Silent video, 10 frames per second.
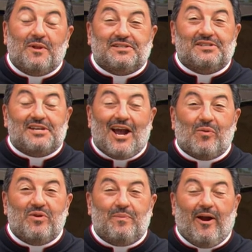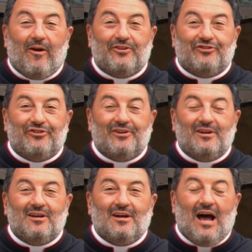Blessed Sacrament Parish.
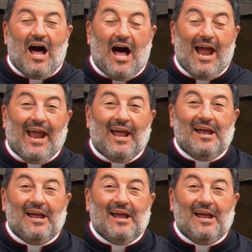Hi,